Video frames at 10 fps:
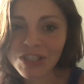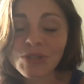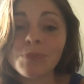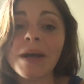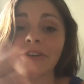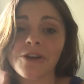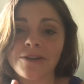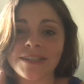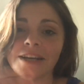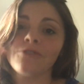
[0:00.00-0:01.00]
to better
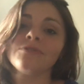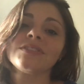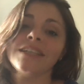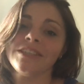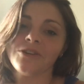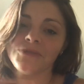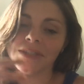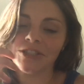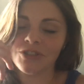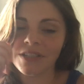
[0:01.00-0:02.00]
ourselves in our
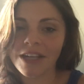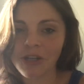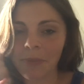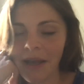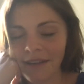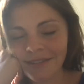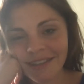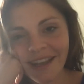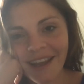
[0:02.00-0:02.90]
religion, on our path.